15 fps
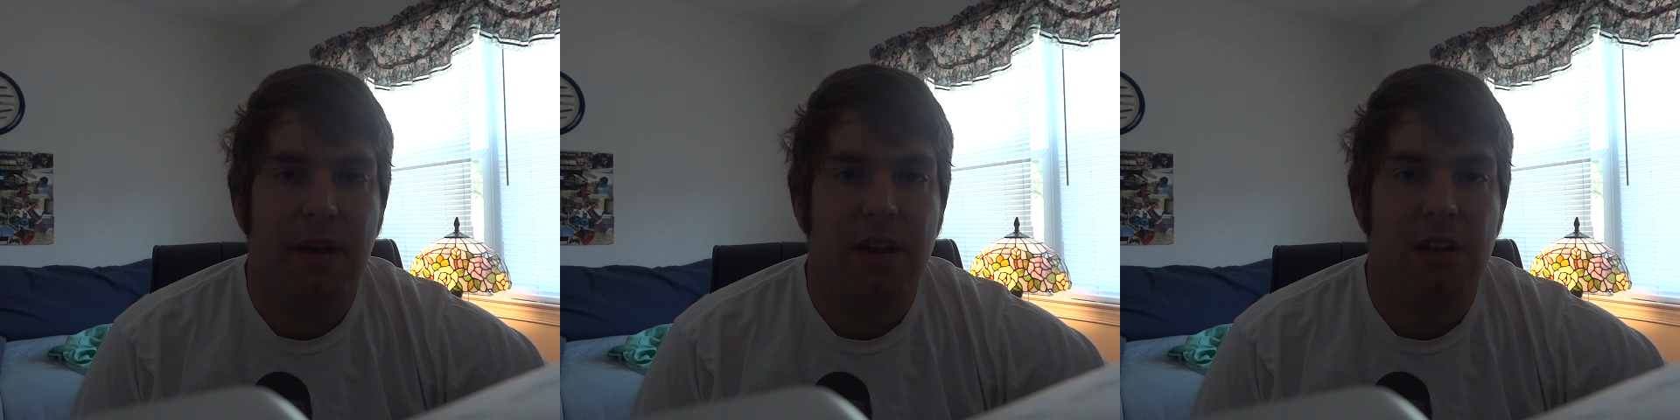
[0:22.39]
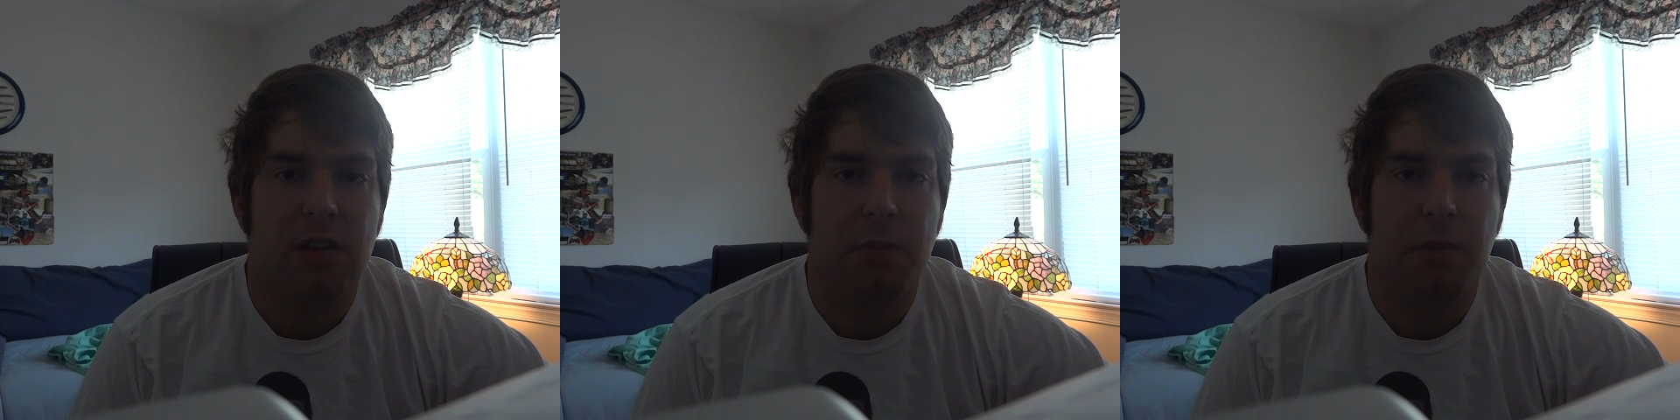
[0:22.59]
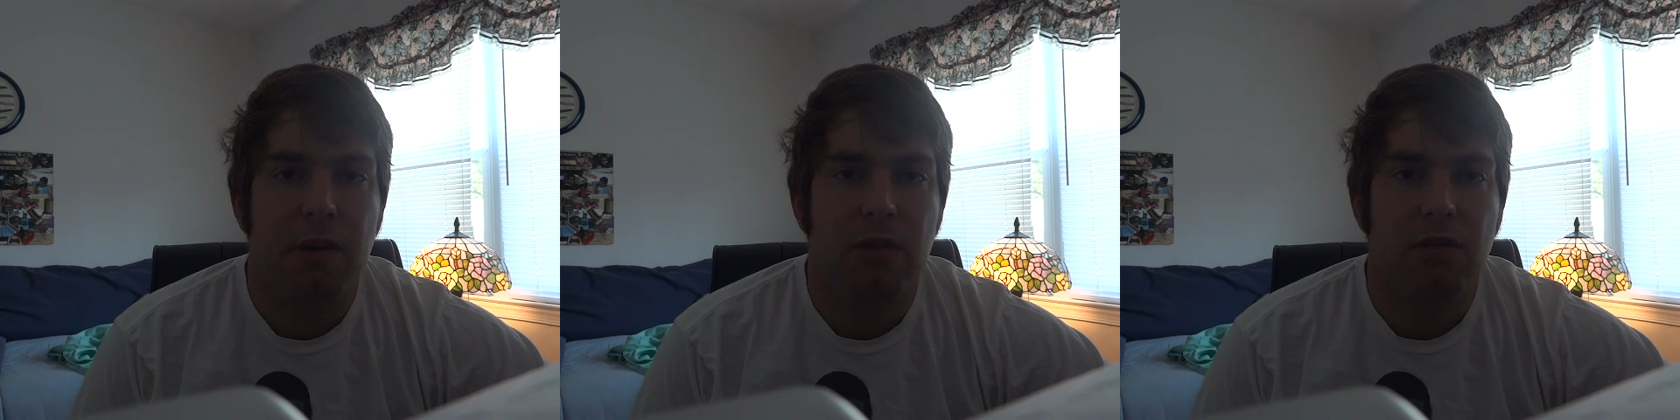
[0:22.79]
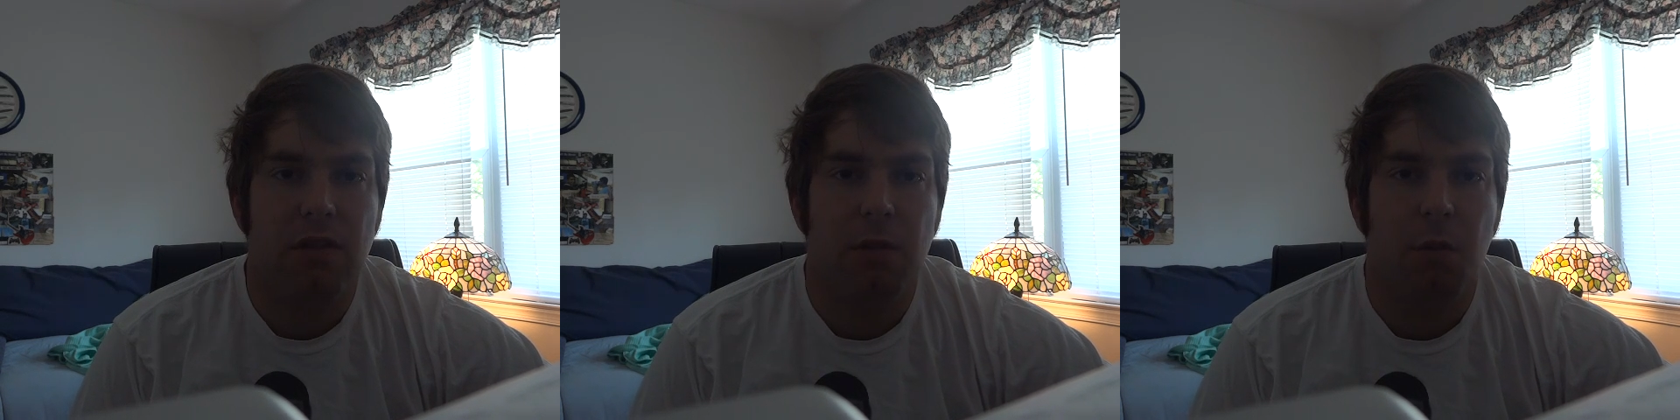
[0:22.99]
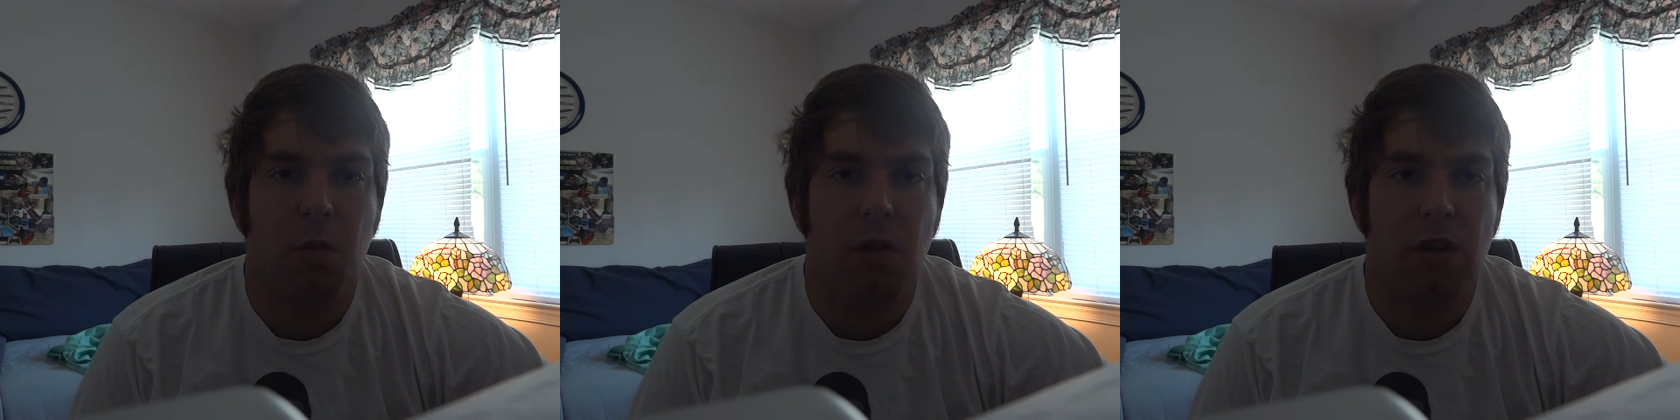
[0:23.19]
I spilled
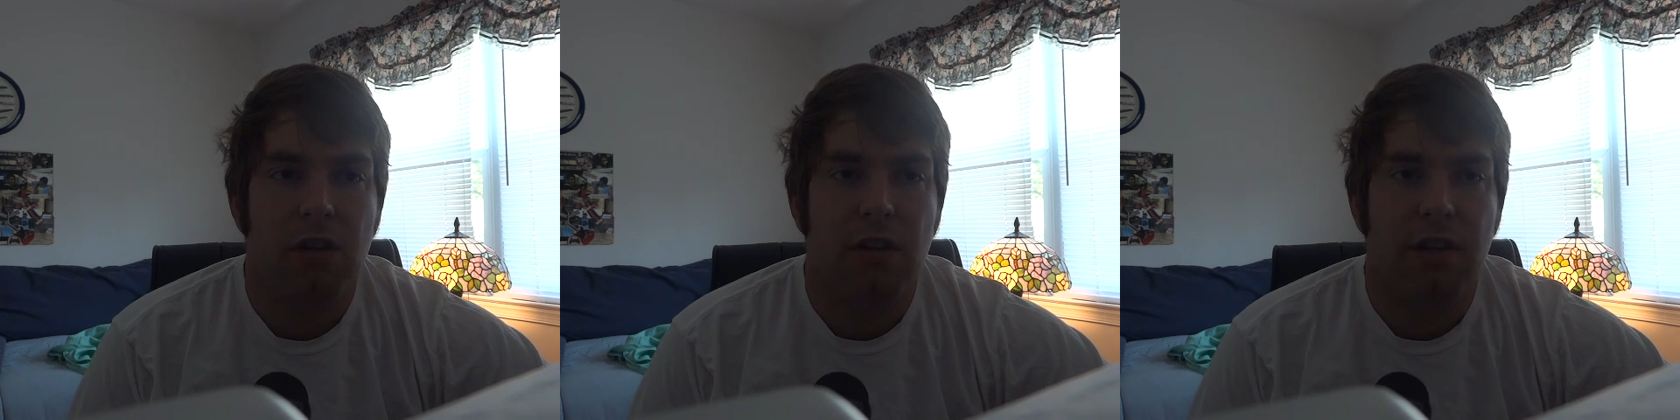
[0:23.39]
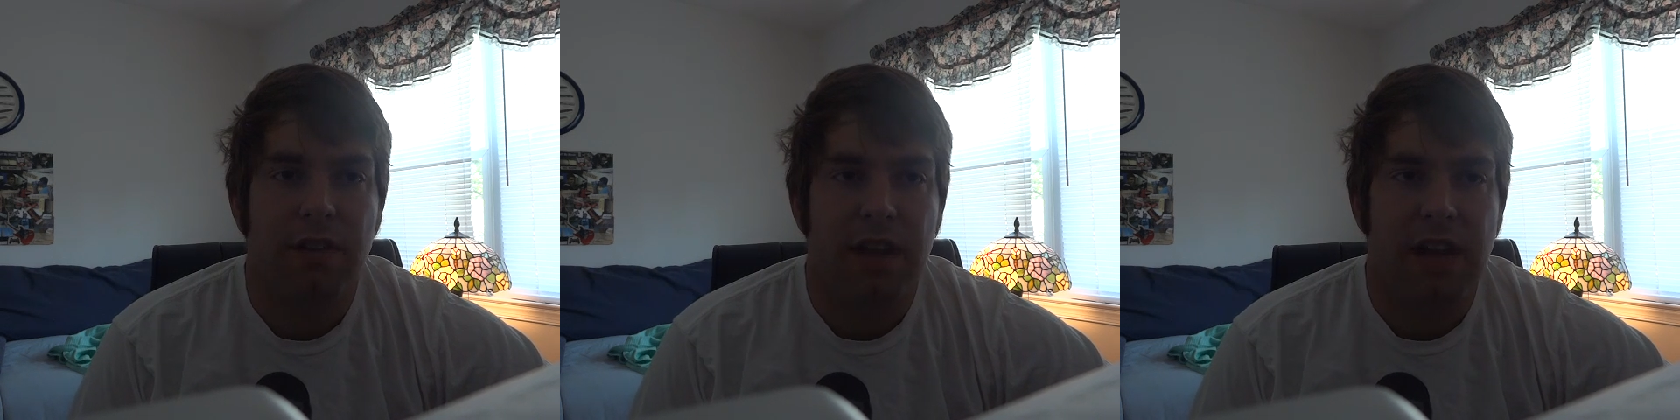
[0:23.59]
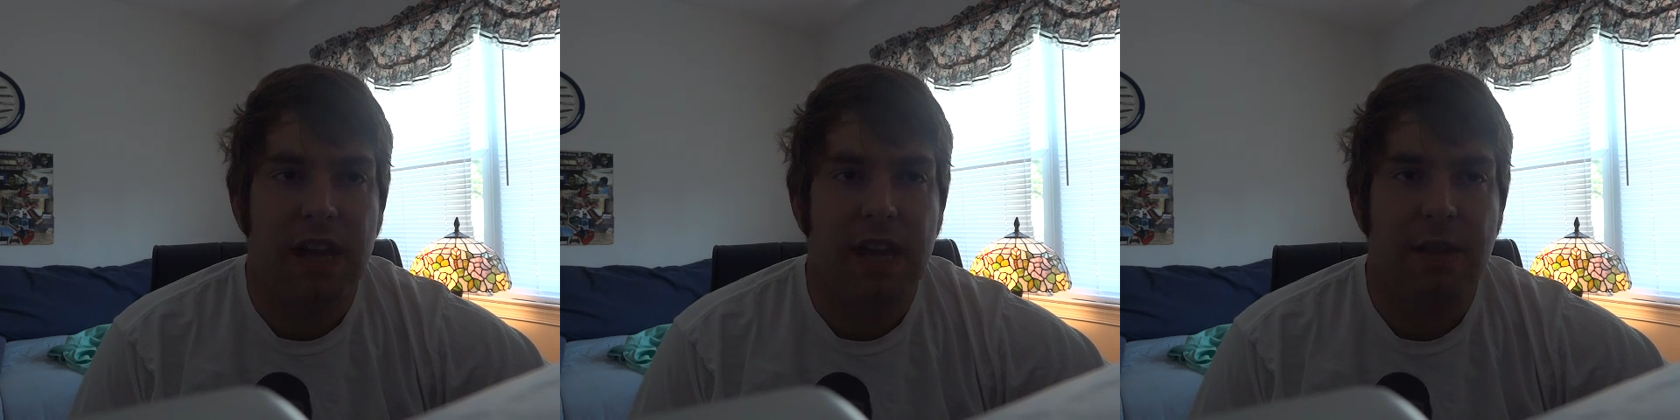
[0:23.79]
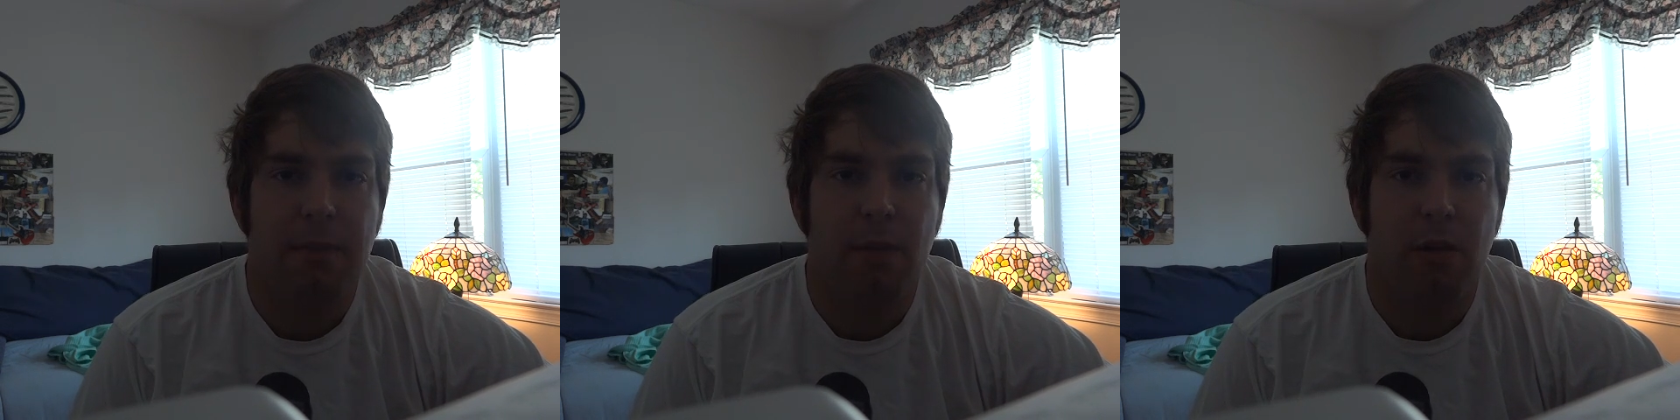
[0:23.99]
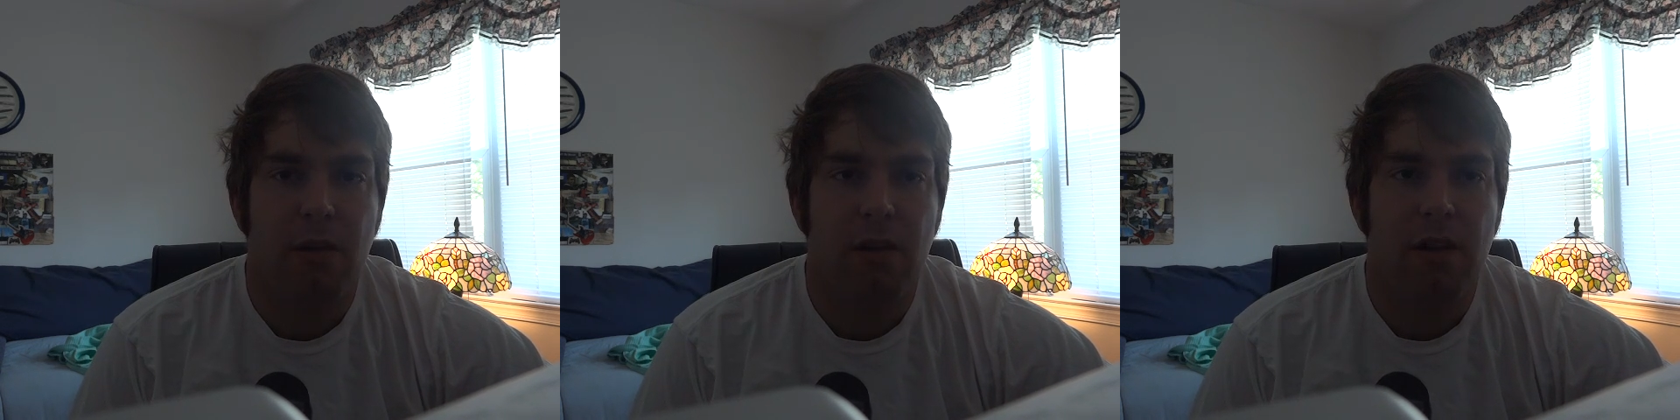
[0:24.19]
some water on the
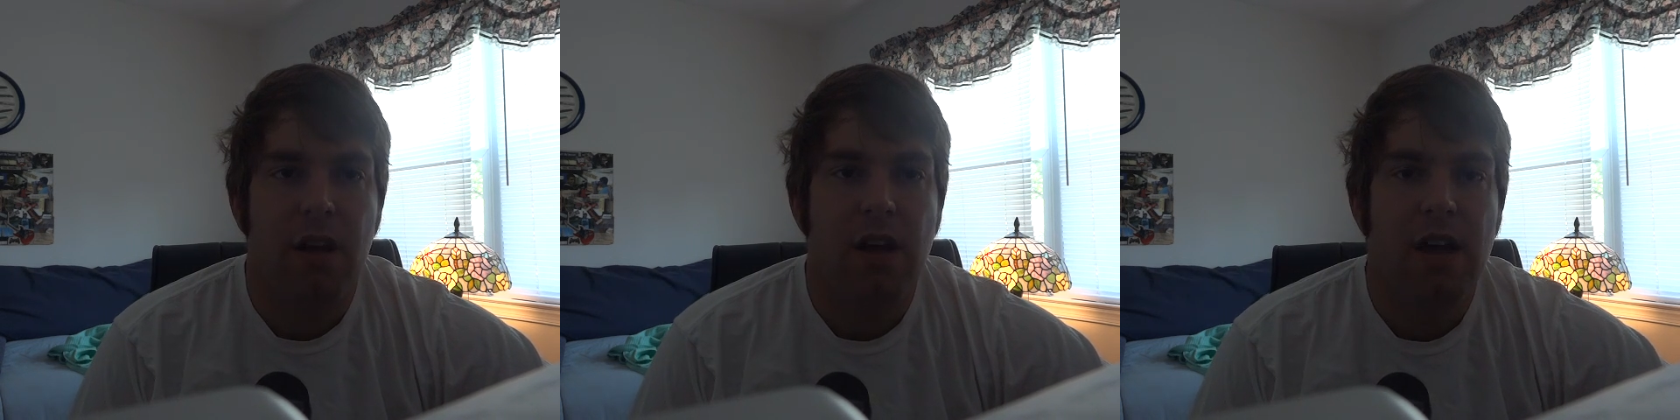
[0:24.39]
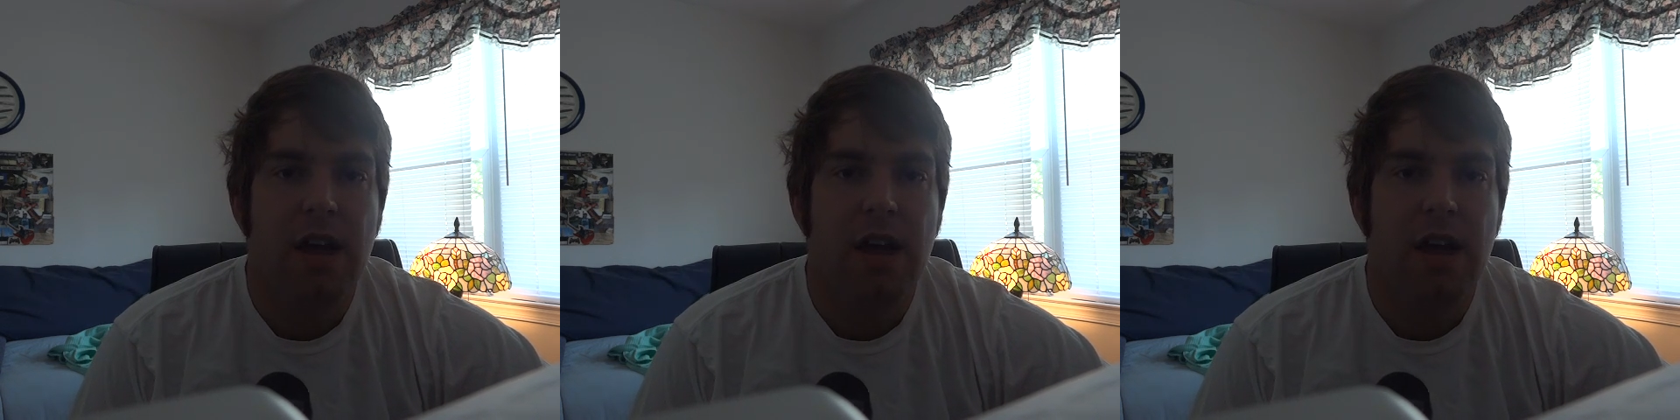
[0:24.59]
keyboard,